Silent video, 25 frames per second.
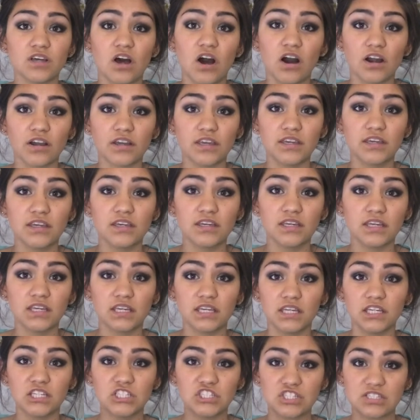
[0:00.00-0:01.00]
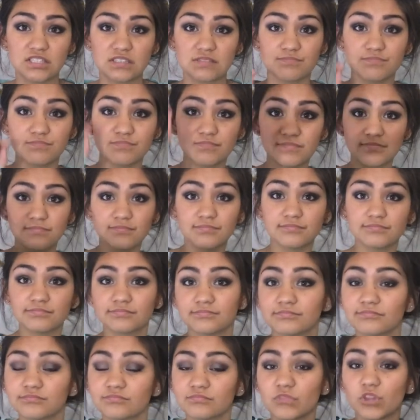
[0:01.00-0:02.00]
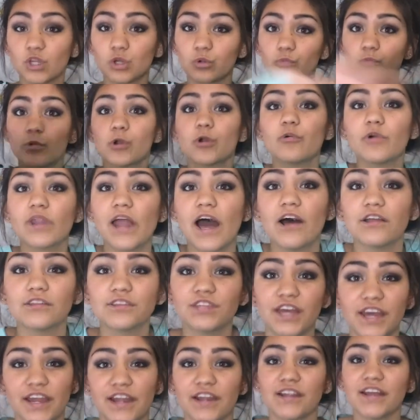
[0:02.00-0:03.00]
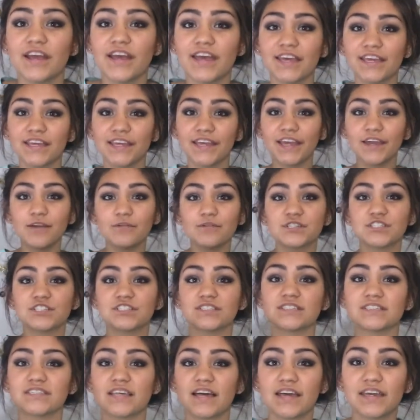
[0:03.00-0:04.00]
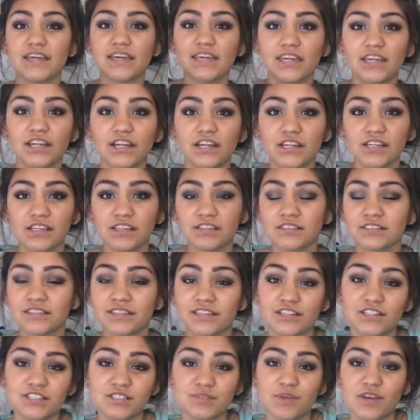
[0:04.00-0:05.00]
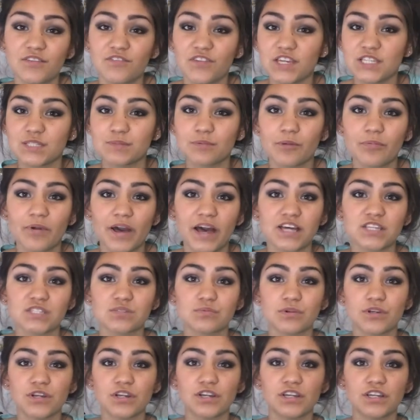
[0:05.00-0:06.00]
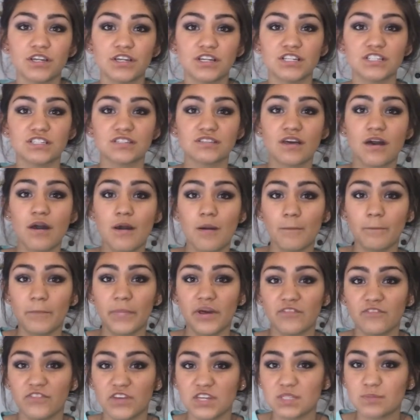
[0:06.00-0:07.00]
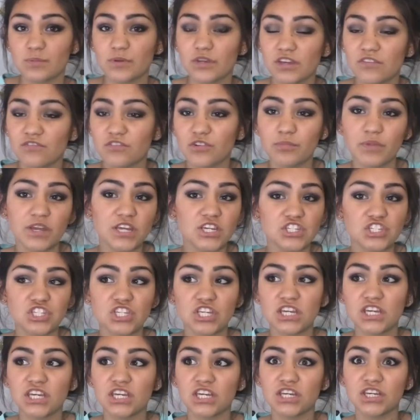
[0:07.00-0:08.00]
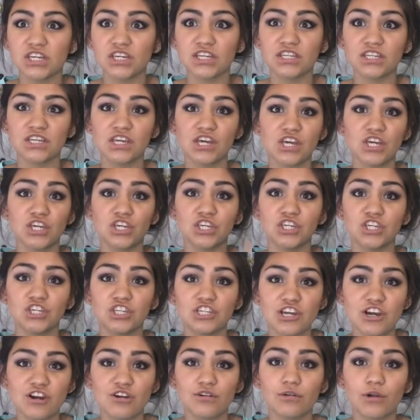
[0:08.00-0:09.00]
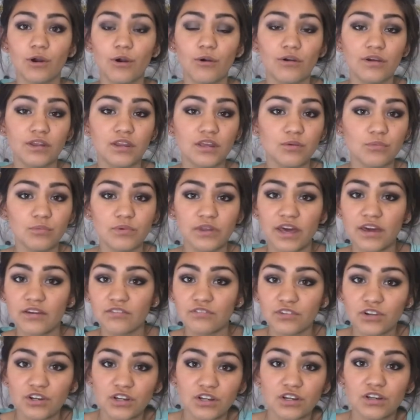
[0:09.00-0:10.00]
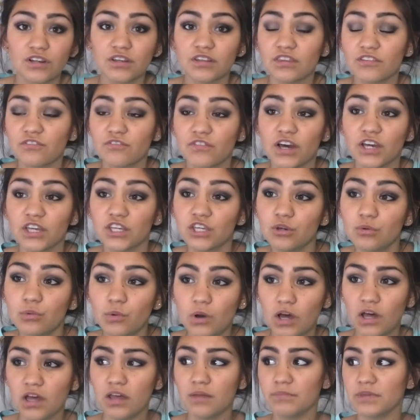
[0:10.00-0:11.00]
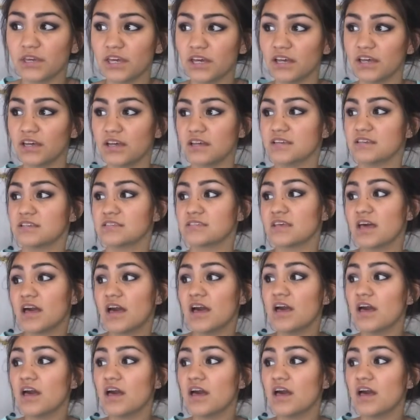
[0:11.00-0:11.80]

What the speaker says: talking. He just threw it out there. He was just like, here's my Facebook password, here's my Facebook information, you know, go on it whenever the fuck you want because